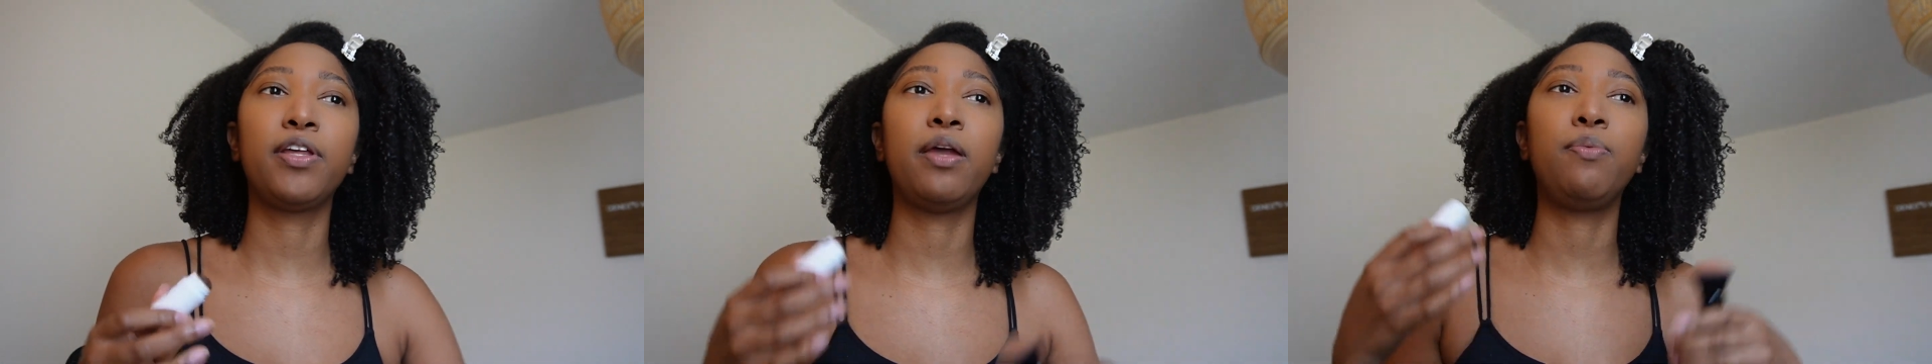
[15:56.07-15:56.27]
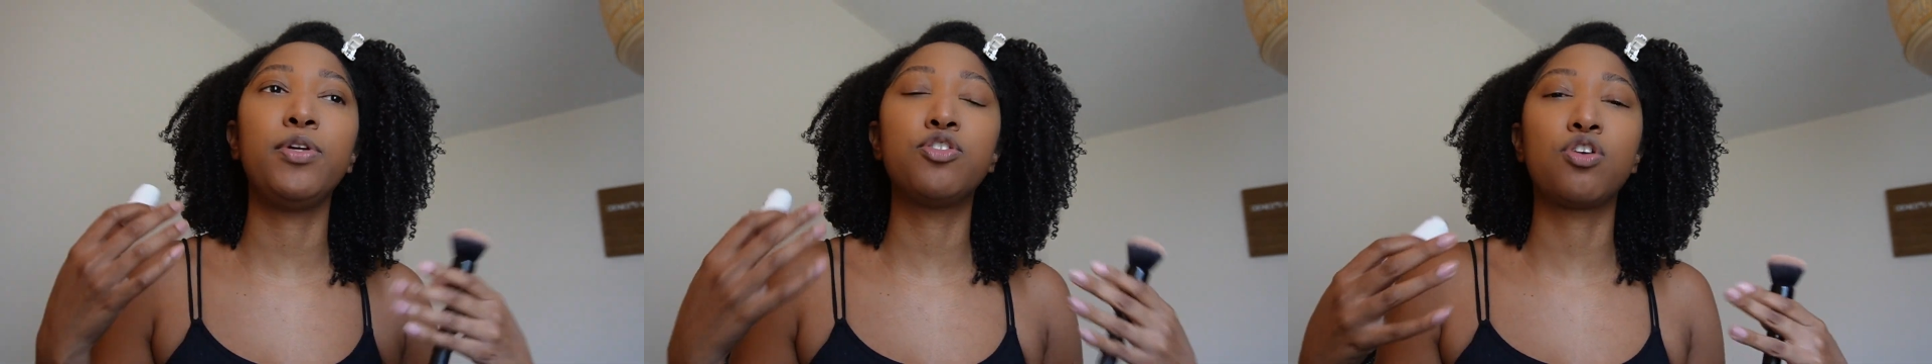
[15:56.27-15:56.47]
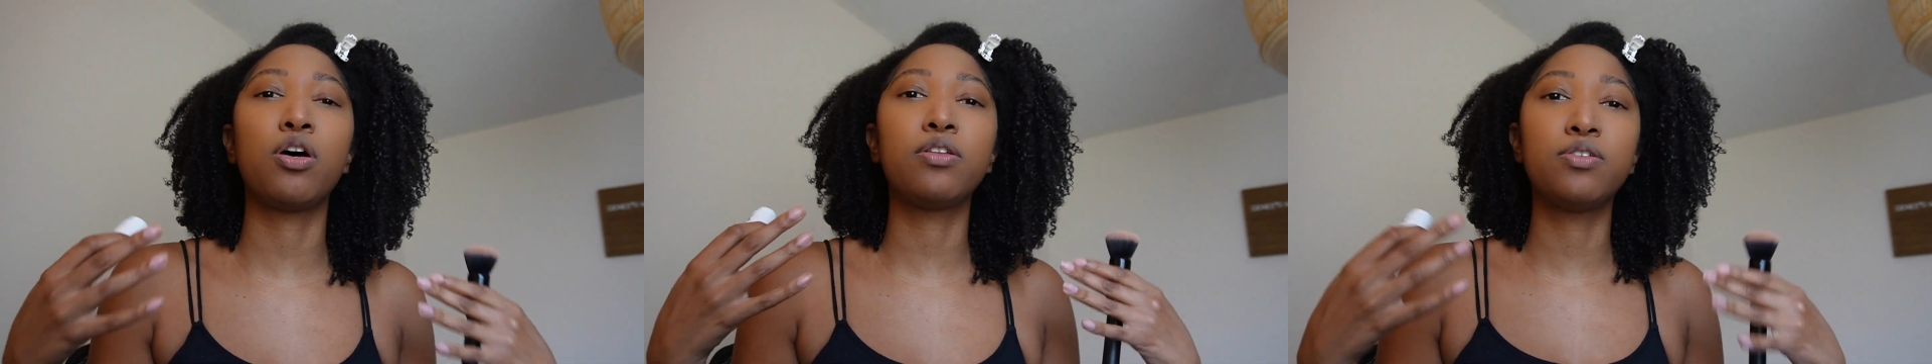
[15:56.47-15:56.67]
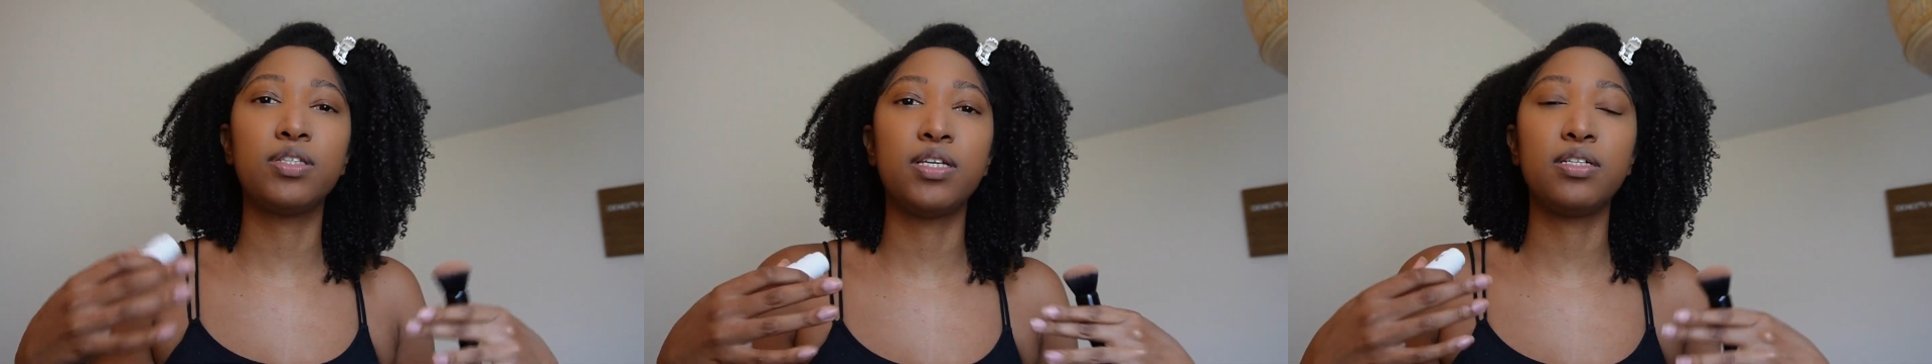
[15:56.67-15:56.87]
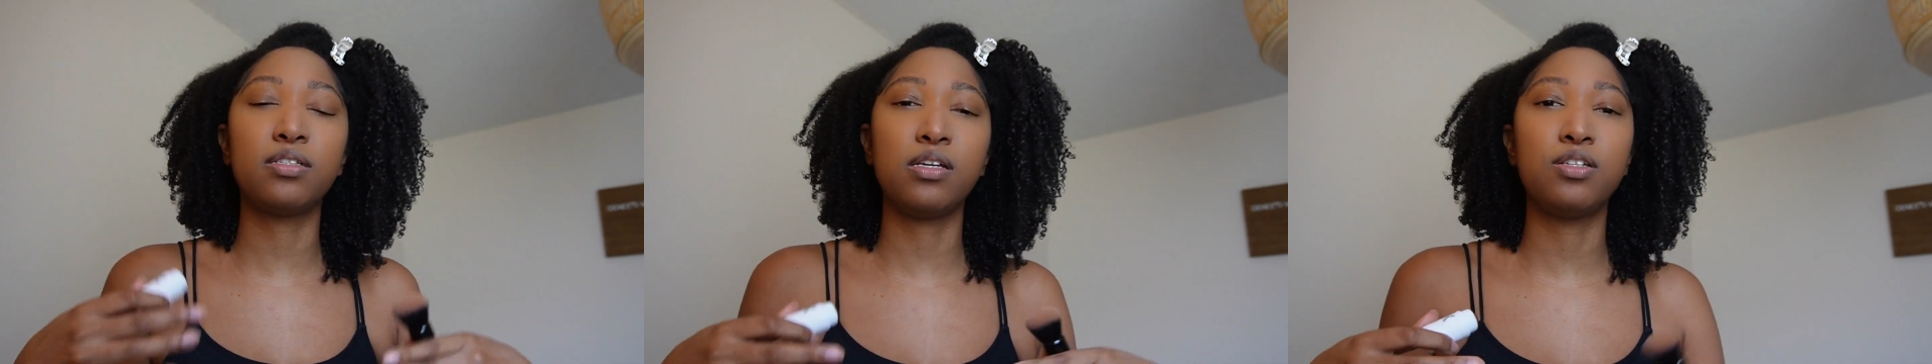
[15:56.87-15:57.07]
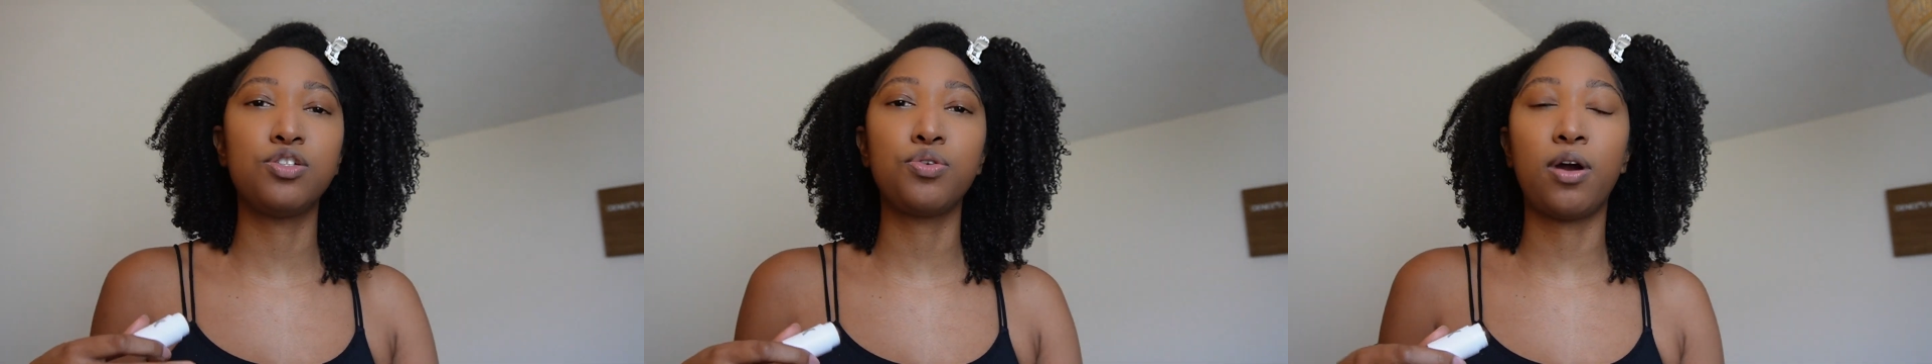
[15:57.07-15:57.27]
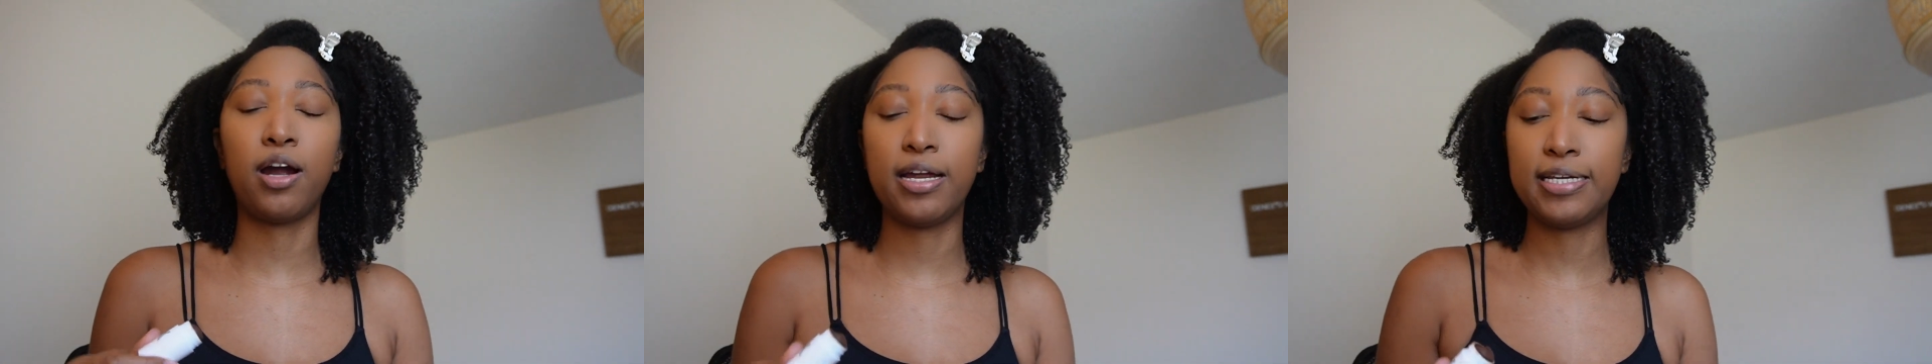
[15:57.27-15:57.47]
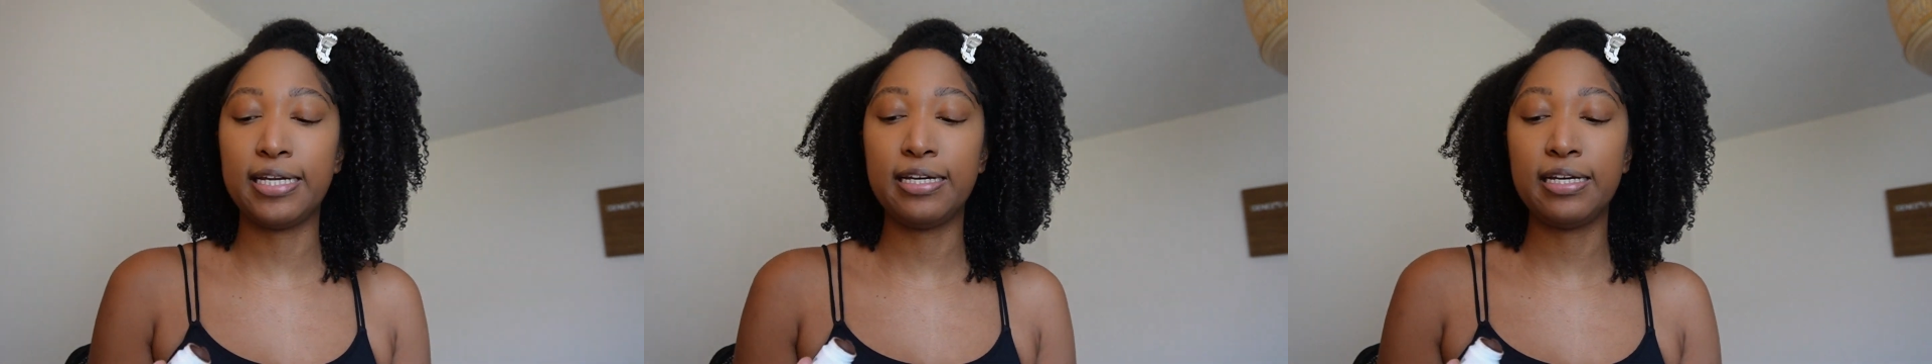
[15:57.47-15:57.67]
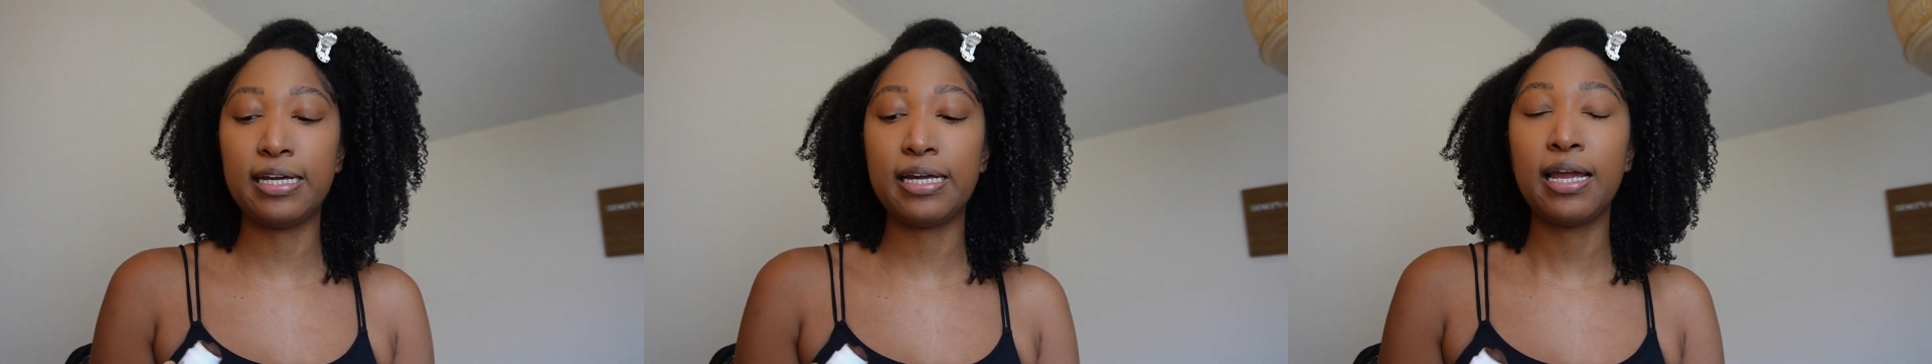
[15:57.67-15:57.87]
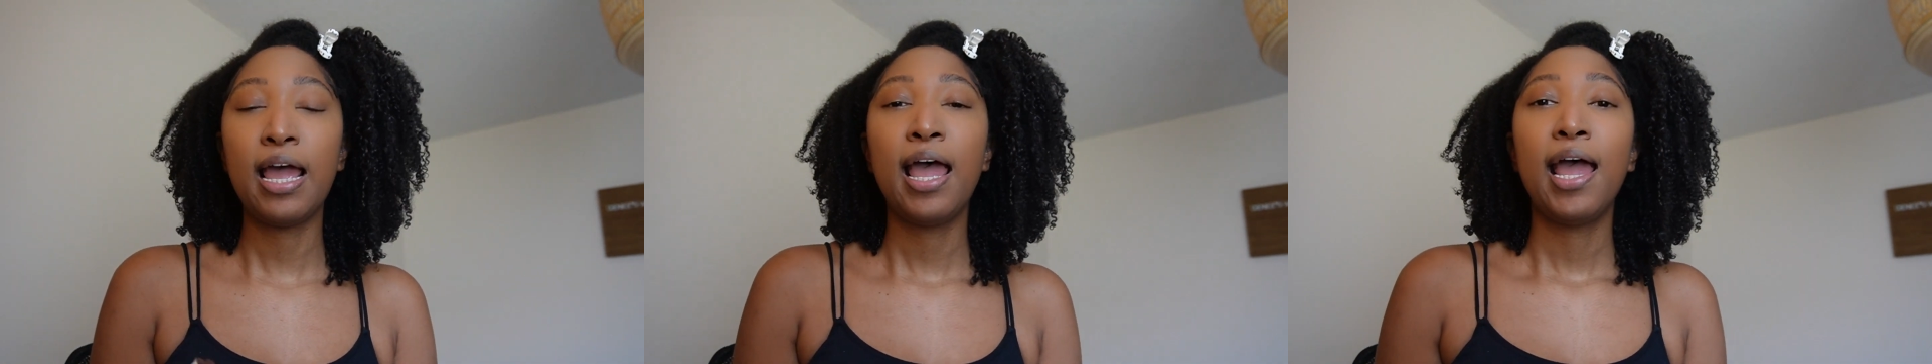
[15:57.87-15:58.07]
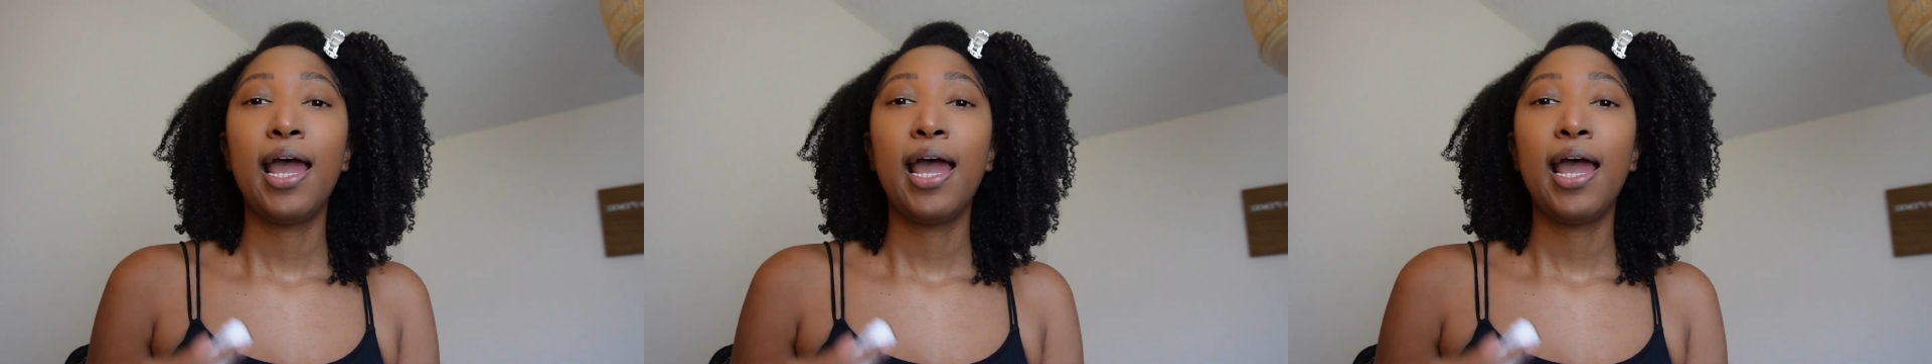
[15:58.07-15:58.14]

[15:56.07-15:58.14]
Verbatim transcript: like we draw those things into our identity